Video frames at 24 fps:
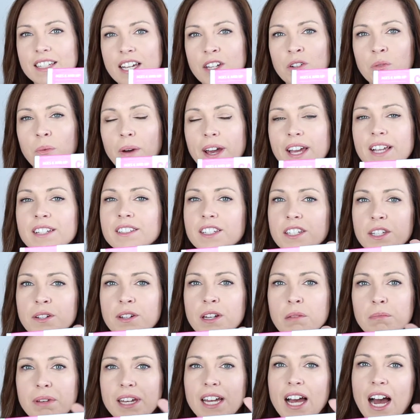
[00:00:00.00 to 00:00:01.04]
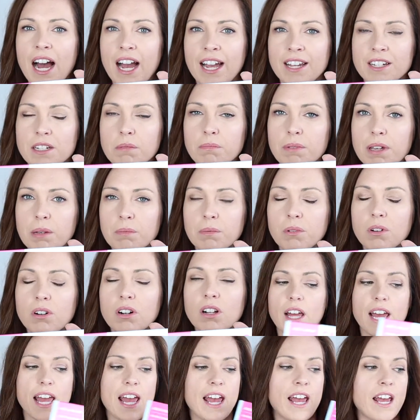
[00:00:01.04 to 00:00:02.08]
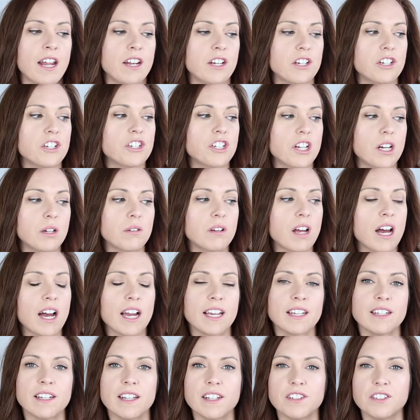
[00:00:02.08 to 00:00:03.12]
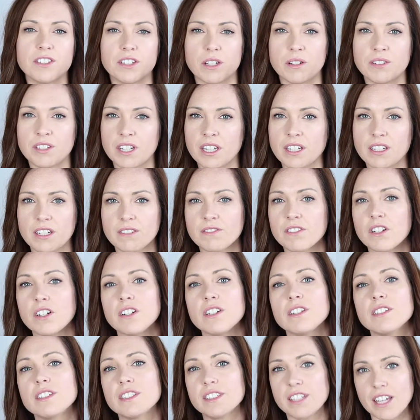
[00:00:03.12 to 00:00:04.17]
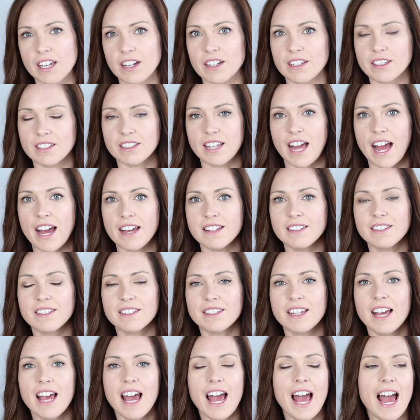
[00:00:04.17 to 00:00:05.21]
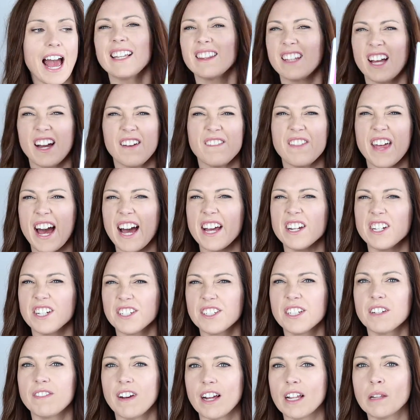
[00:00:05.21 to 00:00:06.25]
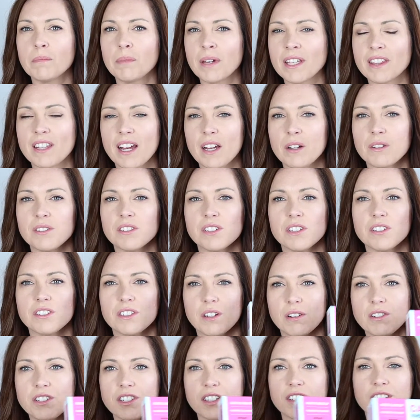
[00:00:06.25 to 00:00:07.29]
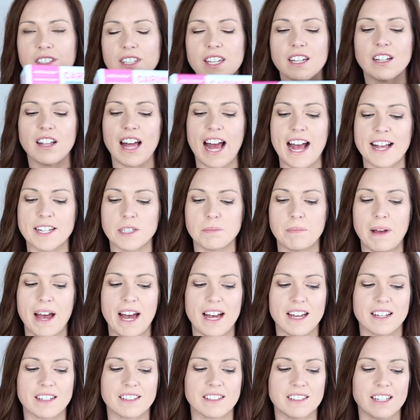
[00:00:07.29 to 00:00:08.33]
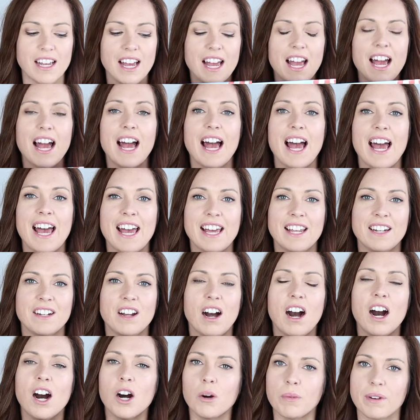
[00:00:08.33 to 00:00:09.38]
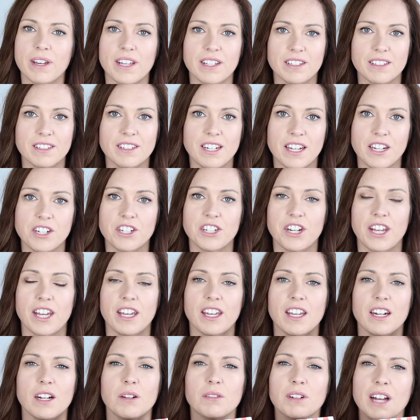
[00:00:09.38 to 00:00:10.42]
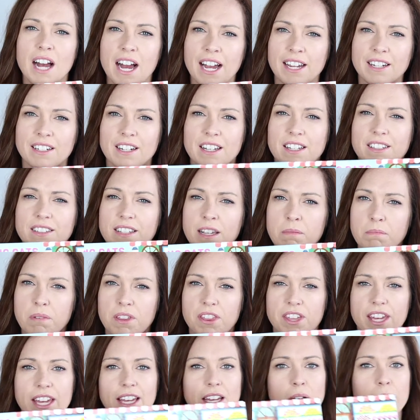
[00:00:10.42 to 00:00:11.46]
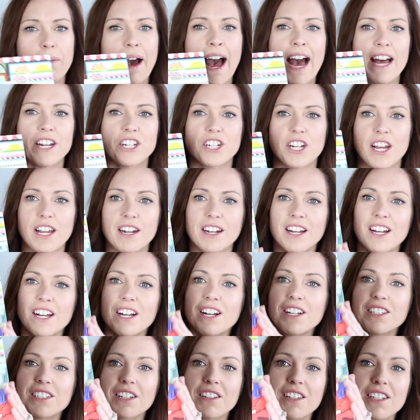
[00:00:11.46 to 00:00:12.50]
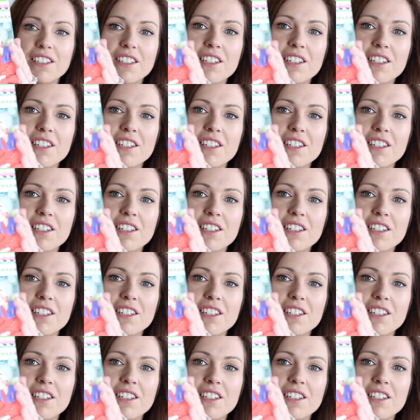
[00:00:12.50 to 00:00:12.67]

in ways that you can be kind to people and show kindness using different skill sets. I love that, just developing those social skill aspects and always teaching, kindness, empathy, compassion. So this